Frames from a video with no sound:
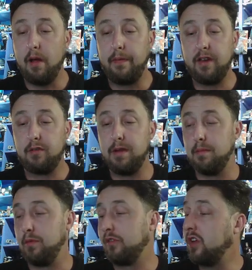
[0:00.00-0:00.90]
these
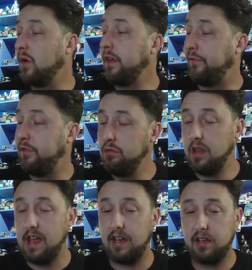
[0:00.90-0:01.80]
people. So if you
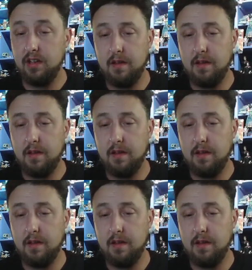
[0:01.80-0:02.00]
like